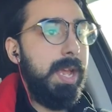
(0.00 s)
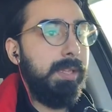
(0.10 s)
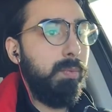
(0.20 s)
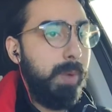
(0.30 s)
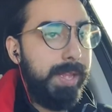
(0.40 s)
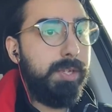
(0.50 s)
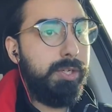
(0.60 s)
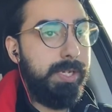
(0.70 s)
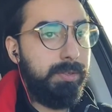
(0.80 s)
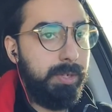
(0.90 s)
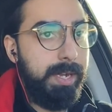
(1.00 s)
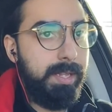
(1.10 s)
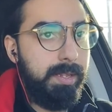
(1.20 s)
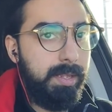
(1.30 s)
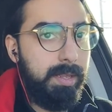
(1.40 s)
and the way that she has
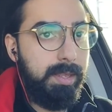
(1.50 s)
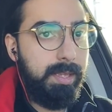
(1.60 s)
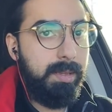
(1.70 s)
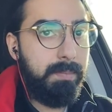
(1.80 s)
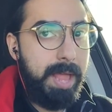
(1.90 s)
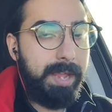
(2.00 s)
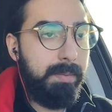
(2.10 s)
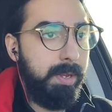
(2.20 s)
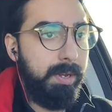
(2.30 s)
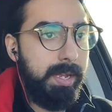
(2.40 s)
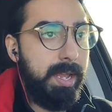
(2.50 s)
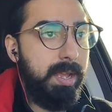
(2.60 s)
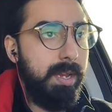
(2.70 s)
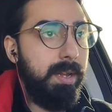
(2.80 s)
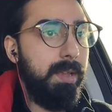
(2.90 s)
treated the black community
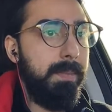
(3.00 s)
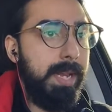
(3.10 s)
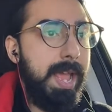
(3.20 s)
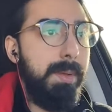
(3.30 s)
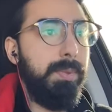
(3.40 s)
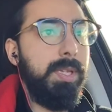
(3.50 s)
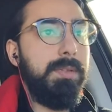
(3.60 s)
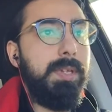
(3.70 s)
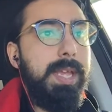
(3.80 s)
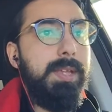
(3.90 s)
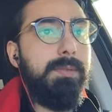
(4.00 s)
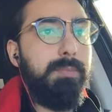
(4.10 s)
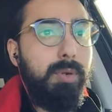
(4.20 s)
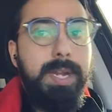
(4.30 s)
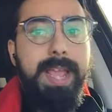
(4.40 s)
in Minneapolis is
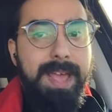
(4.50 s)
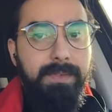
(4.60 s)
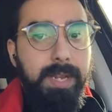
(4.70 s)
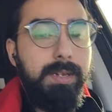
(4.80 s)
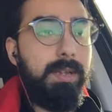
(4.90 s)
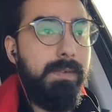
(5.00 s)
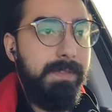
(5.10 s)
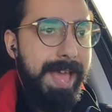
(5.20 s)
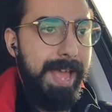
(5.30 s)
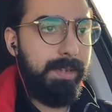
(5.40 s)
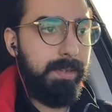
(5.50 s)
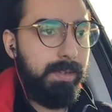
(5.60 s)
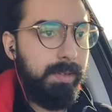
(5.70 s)
pretty evident of that.